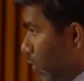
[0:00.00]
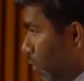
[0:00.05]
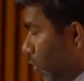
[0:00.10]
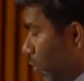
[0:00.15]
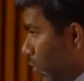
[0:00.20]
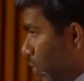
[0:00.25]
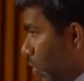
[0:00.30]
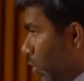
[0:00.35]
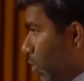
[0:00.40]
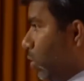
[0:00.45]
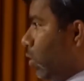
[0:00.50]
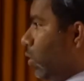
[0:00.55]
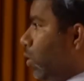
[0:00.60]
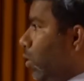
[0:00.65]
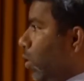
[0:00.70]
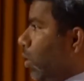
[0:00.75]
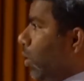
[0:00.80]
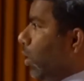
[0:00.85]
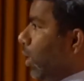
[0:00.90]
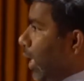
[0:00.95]
code,
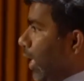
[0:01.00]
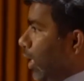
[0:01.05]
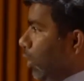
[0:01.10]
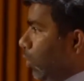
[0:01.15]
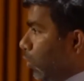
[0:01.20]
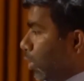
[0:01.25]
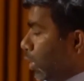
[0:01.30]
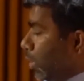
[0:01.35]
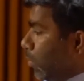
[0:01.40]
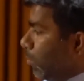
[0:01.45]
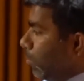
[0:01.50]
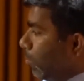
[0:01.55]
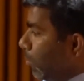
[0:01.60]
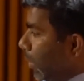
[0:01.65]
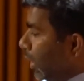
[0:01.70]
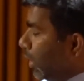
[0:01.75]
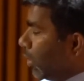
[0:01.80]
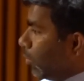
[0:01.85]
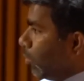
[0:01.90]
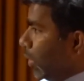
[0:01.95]
I look up
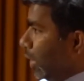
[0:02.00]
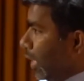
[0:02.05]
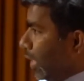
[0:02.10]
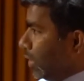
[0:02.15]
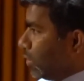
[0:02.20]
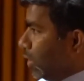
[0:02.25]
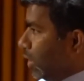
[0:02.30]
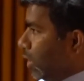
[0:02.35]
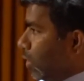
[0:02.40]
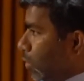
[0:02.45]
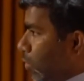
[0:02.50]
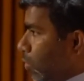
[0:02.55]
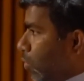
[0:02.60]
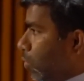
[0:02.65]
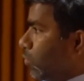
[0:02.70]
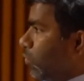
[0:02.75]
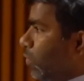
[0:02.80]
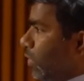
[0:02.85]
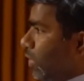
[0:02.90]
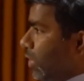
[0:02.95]
multiple ICD
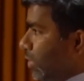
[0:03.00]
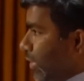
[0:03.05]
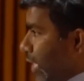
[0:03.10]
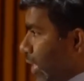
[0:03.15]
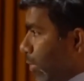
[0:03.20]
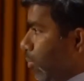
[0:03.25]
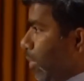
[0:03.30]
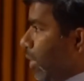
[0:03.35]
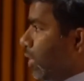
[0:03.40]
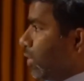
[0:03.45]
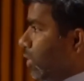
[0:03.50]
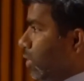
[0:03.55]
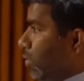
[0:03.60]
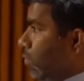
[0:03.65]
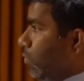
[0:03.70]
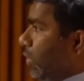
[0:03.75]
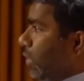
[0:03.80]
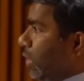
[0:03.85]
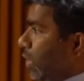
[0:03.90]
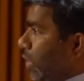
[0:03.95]
codes for the same
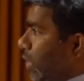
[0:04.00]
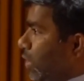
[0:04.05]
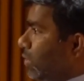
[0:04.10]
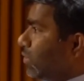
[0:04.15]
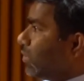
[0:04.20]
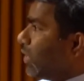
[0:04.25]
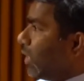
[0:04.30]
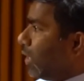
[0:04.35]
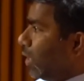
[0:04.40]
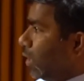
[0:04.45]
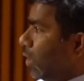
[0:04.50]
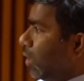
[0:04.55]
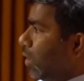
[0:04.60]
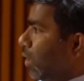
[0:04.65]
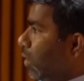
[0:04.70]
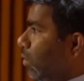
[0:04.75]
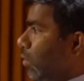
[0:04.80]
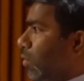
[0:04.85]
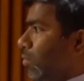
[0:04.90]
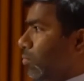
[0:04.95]
patient, whether it is
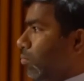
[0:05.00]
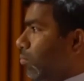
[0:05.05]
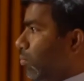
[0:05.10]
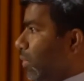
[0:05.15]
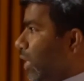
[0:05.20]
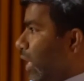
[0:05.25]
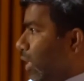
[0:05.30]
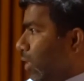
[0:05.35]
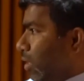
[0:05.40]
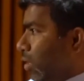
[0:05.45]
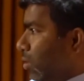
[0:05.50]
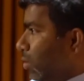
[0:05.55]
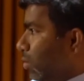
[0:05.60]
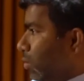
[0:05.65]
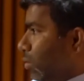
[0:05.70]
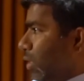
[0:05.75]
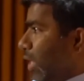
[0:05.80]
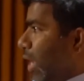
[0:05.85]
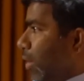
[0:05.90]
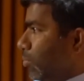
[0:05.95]
single error
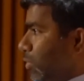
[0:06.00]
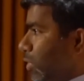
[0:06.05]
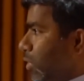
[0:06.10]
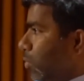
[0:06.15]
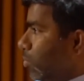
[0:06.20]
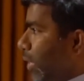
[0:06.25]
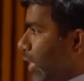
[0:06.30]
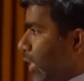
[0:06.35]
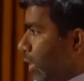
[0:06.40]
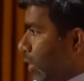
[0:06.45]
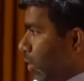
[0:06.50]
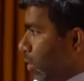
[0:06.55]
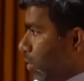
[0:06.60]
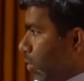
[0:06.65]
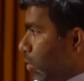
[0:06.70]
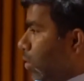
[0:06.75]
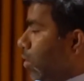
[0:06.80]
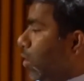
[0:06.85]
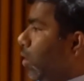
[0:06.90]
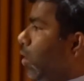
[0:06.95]
captured by error
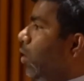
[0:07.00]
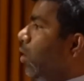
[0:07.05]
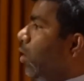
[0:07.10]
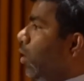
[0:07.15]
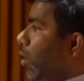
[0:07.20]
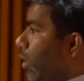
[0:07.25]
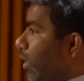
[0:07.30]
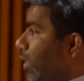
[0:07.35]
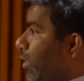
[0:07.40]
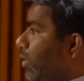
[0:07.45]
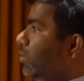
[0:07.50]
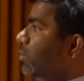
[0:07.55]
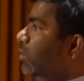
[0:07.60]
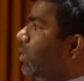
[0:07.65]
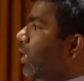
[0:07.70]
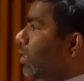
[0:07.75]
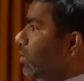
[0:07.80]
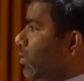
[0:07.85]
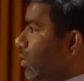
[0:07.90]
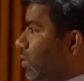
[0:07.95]
or it is
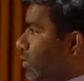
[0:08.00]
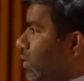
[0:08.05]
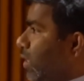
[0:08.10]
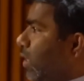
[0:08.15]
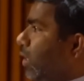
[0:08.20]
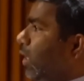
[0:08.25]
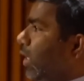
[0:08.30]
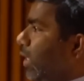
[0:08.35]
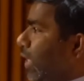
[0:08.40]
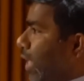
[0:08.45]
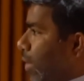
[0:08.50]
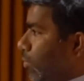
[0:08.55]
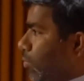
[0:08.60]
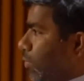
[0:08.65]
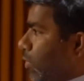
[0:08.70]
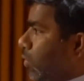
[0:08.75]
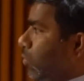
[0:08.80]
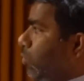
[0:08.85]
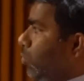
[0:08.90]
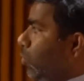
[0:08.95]
consistently
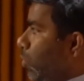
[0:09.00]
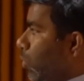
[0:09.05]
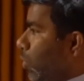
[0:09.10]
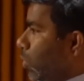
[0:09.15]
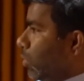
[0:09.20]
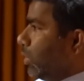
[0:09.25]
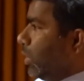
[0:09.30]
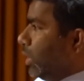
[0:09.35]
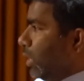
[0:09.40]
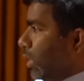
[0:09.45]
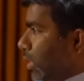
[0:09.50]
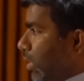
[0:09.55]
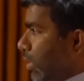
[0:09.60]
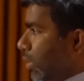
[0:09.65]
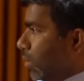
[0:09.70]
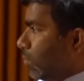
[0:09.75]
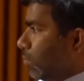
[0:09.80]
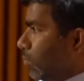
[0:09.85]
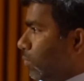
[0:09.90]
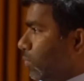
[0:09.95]
captured throughout
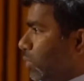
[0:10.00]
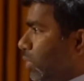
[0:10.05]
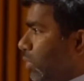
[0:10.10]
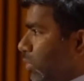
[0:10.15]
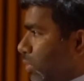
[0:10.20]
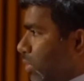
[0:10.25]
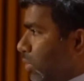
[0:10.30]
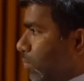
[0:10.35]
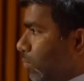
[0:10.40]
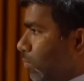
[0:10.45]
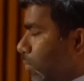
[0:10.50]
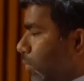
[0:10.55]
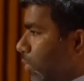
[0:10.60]
the system.